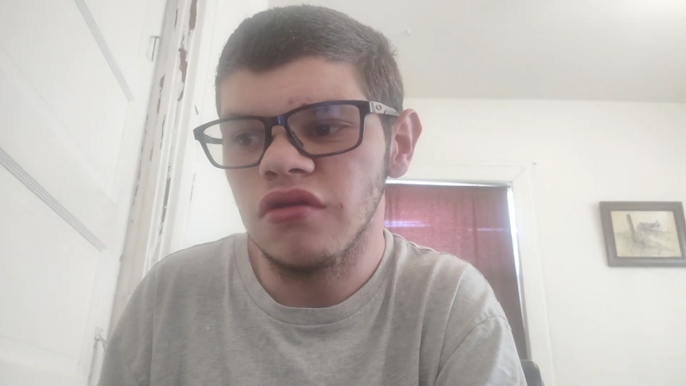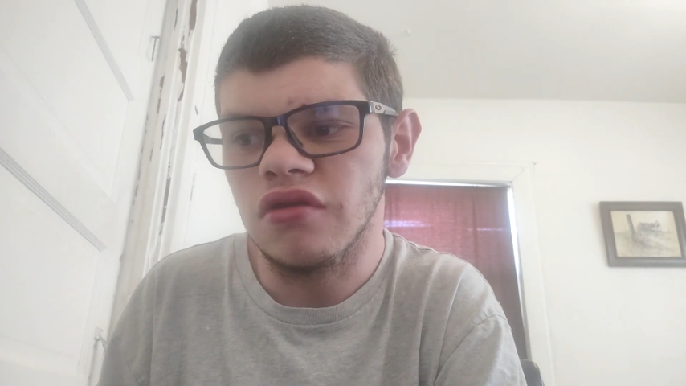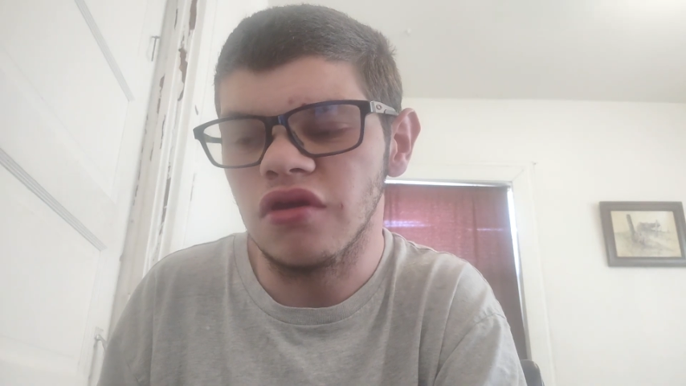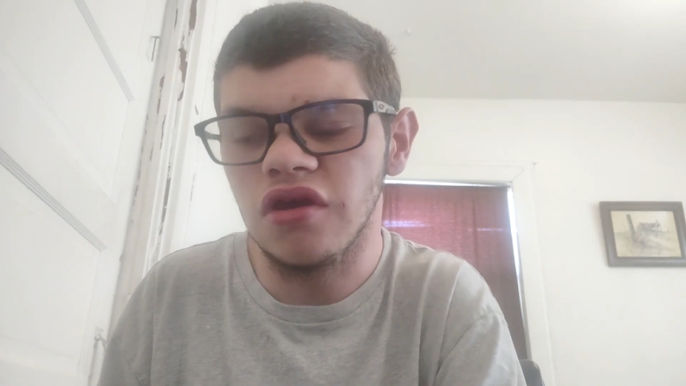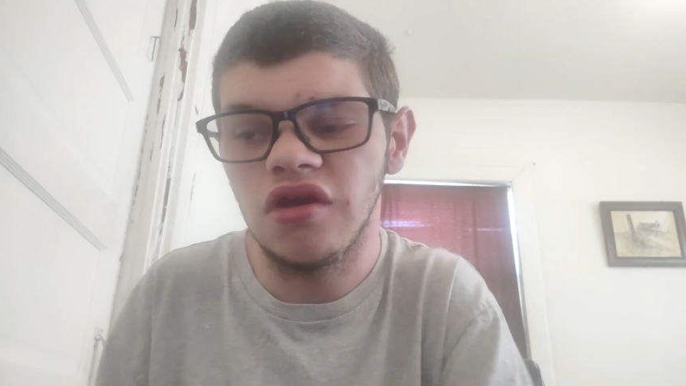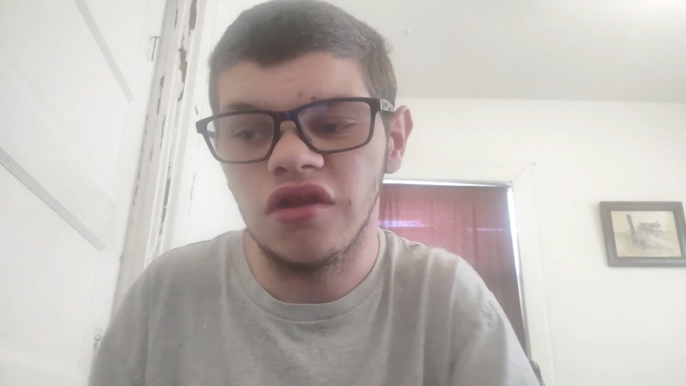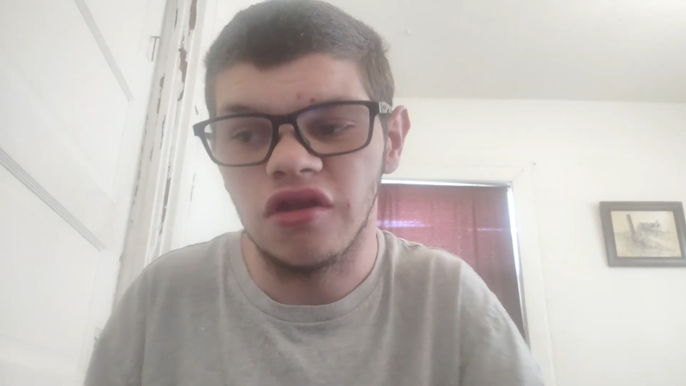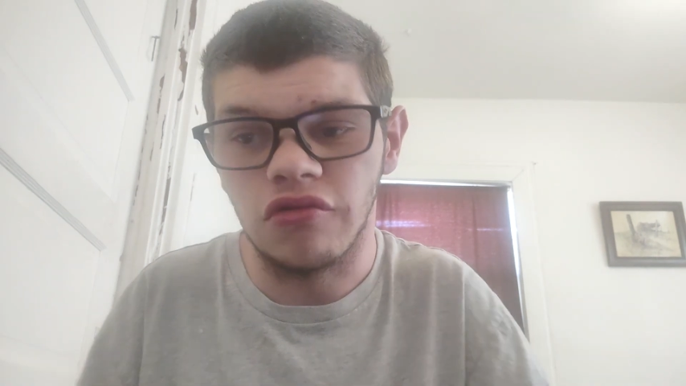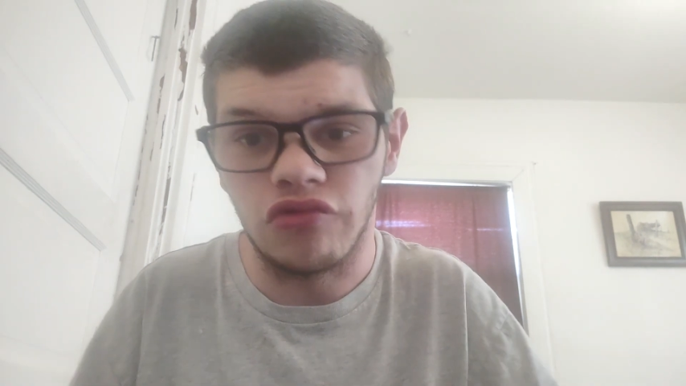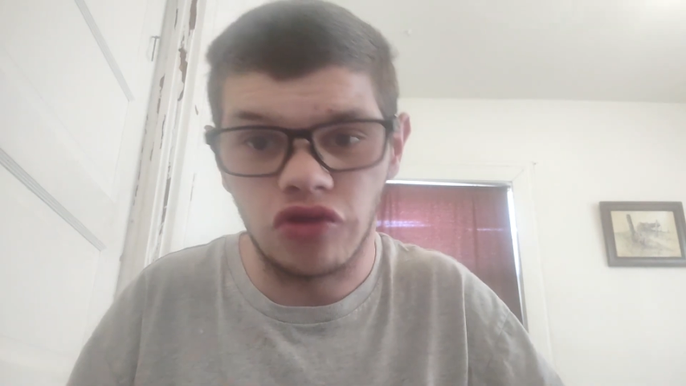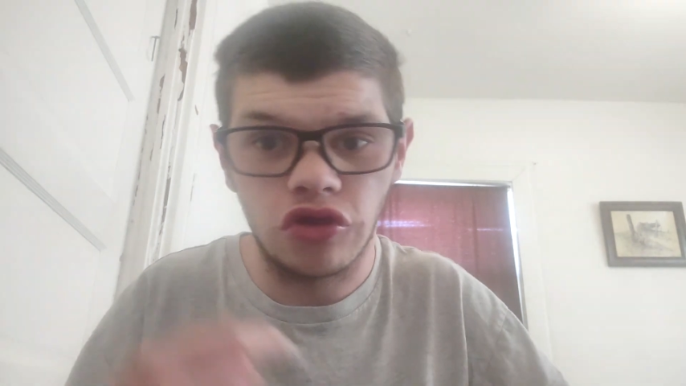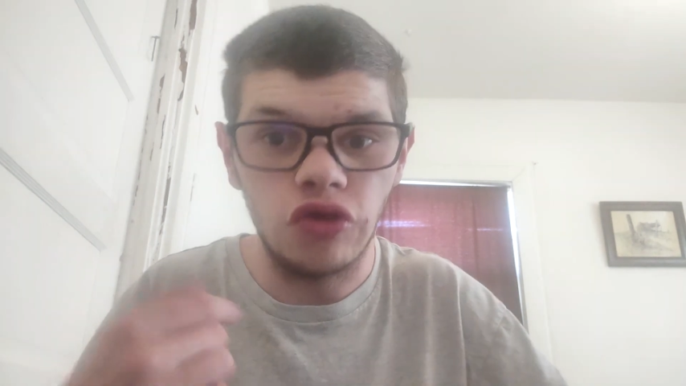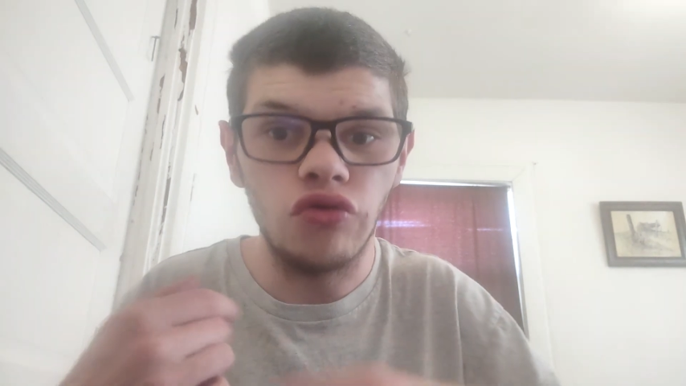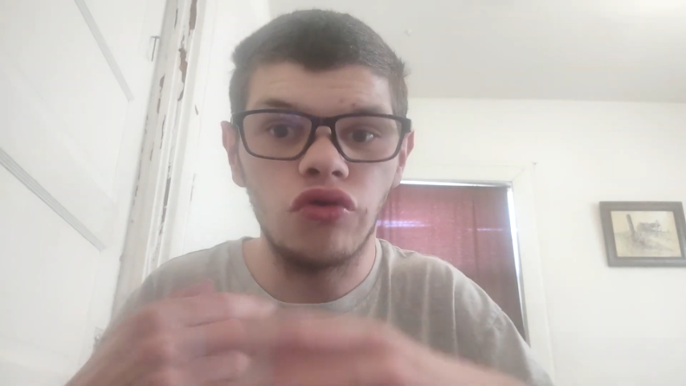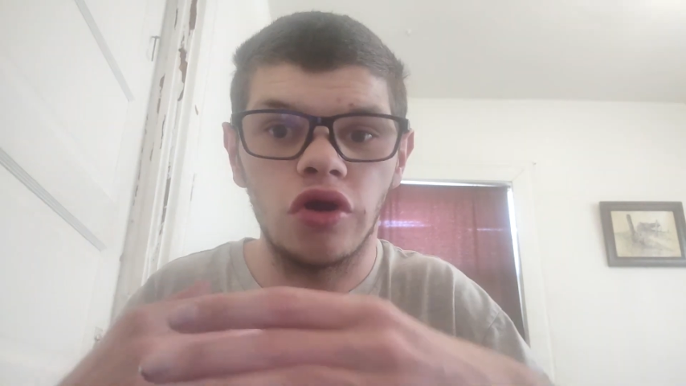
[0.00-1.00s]
Again, there
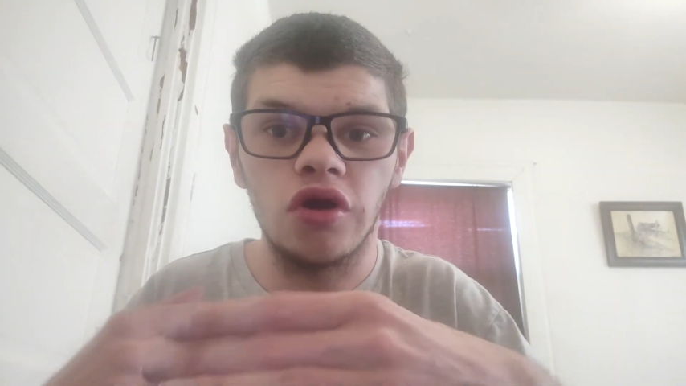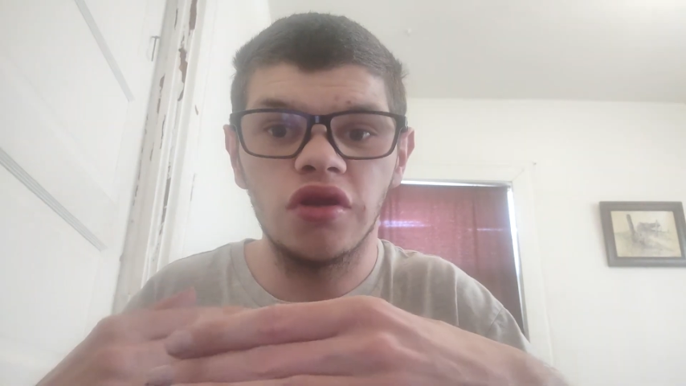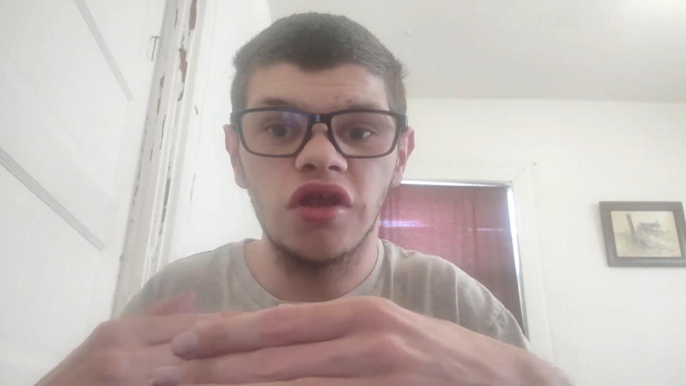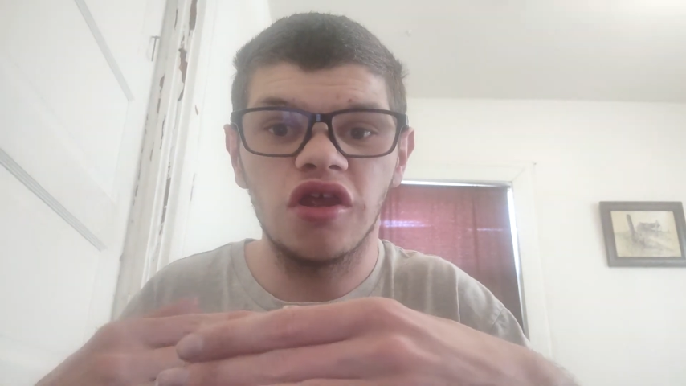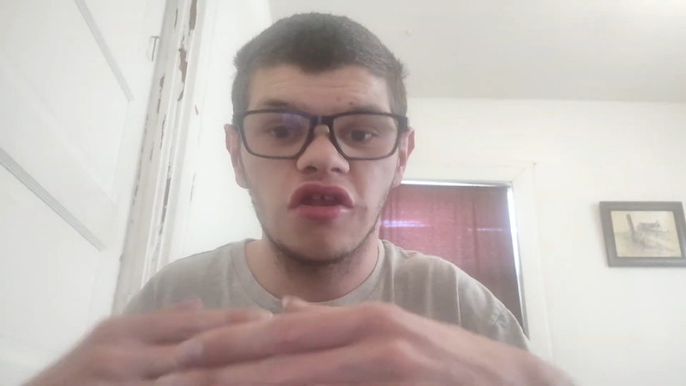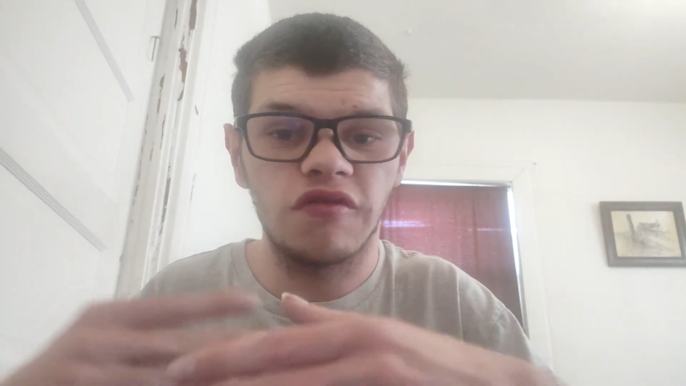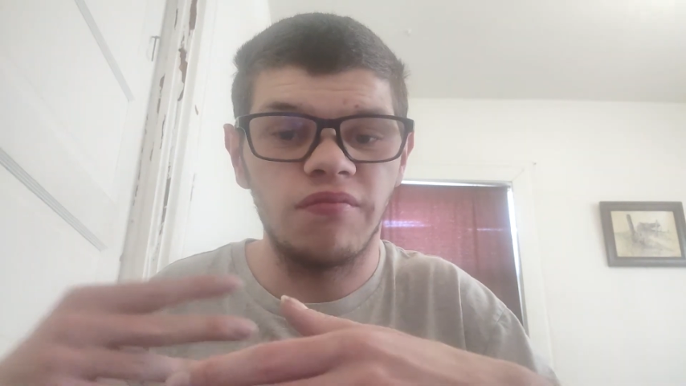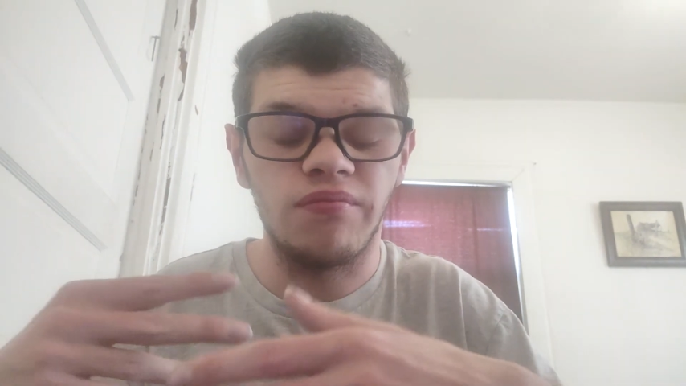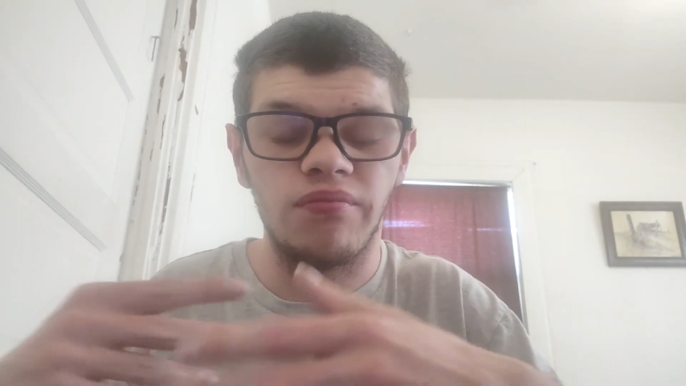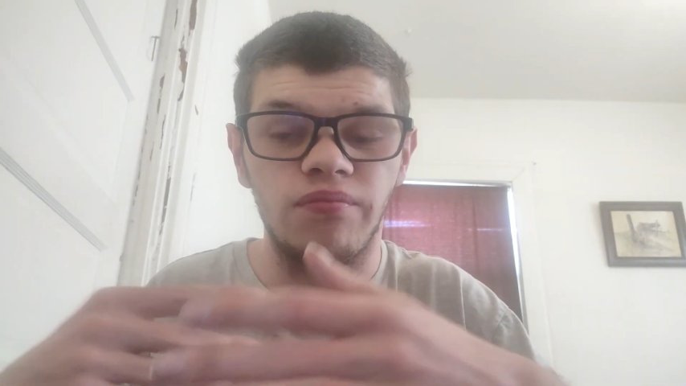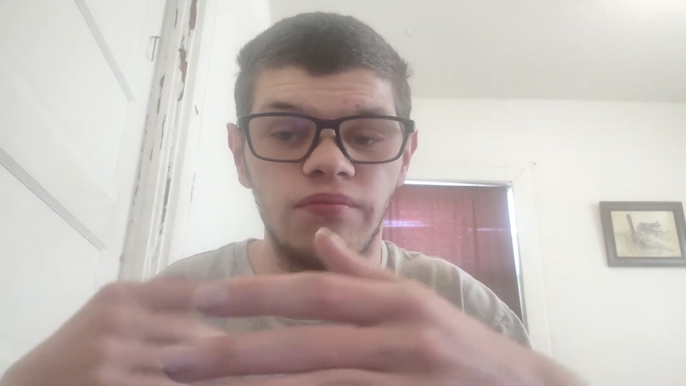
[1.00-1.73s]
was 2 car lengths